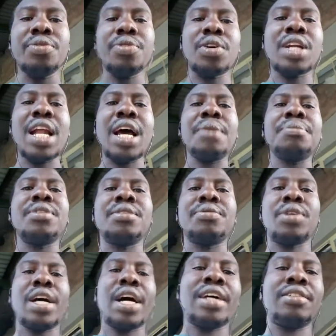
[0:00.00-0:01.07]
clubs and for
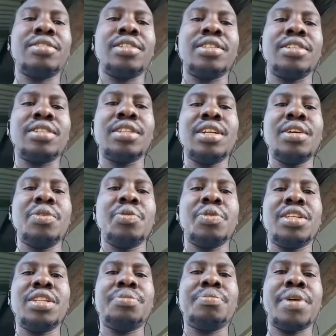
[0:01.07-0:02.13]
countries with
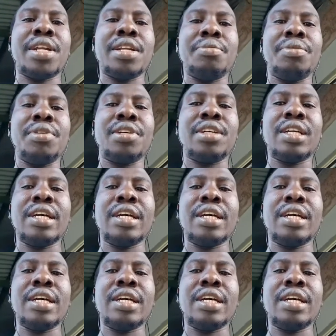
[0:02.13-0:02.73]
this pandemic.